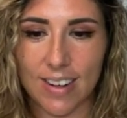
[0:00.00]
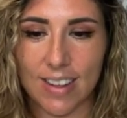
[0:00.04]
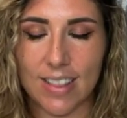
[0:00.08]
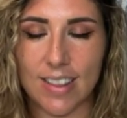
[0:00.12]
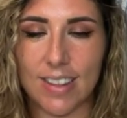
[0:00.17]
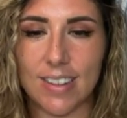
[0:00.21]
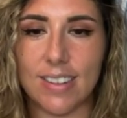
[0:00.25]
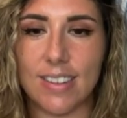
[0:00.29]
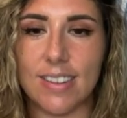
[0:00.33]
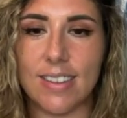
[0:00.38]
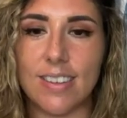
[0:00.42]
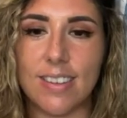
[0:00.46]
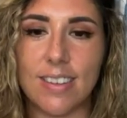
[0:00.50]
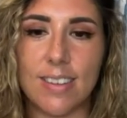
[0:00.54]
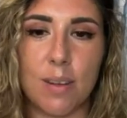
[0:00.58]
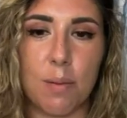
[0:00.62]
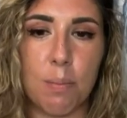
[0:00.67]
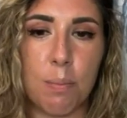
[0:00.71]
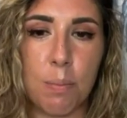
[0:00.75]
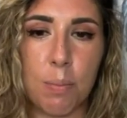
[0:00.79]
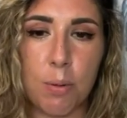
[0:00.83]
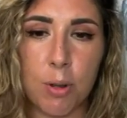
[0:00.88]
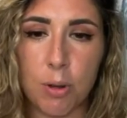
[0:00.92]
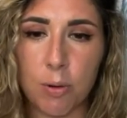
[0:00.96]
This is
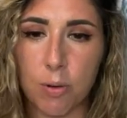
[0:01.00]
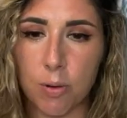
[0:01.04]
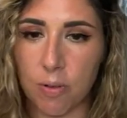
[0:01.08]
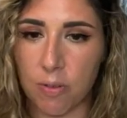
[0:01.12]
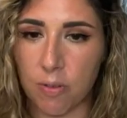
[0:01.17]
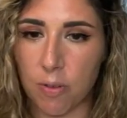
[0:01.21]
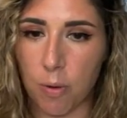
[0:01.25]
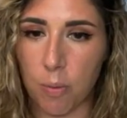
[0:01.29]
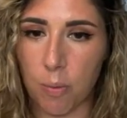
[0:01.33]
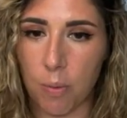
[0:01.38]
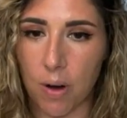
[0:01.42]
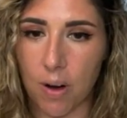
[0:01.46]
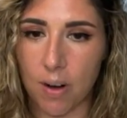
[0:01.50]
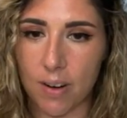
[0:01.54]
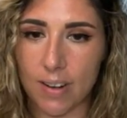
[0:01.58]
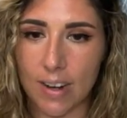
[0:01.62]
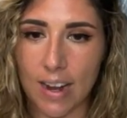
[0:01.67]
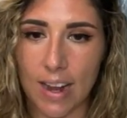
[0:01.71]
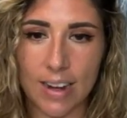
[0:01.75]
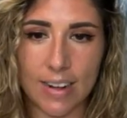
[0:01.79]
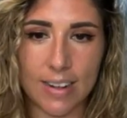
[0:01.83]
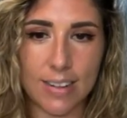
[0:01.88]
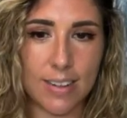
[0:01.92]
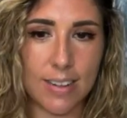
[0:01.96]
beautiful work
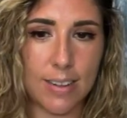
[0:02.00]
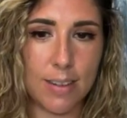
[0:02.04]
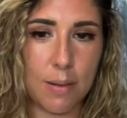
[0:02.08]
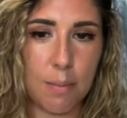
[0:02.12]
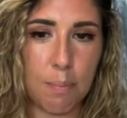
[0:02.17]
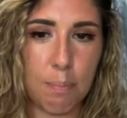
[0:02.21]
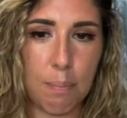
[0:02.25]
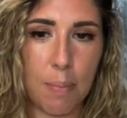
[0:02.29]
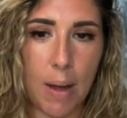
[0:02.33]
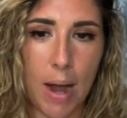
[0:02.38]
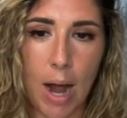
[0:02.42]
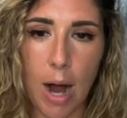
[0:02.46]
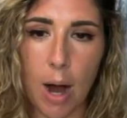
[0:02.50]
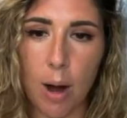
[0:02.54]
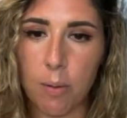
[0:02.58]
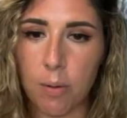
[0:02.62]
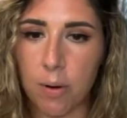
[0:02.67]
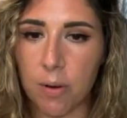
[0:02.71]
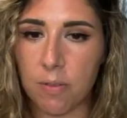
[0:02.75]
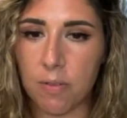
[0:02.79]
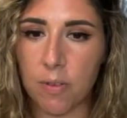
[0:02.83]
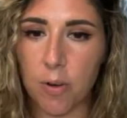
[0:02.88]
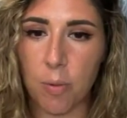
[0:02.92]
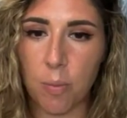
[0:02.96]
and it's
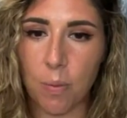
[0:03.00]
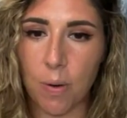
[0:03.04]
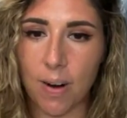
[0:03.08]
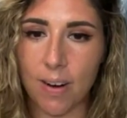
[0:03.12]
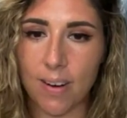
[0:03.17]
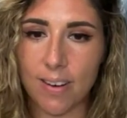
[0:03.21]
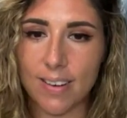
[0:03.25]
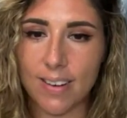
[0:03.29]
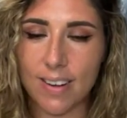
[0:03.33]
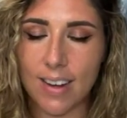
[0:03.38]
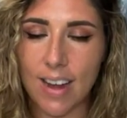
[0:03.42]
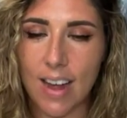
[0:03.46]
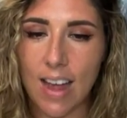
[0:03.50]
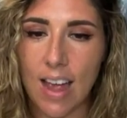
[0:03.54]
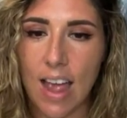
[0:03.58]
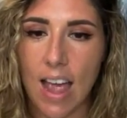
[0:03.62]
powerful work,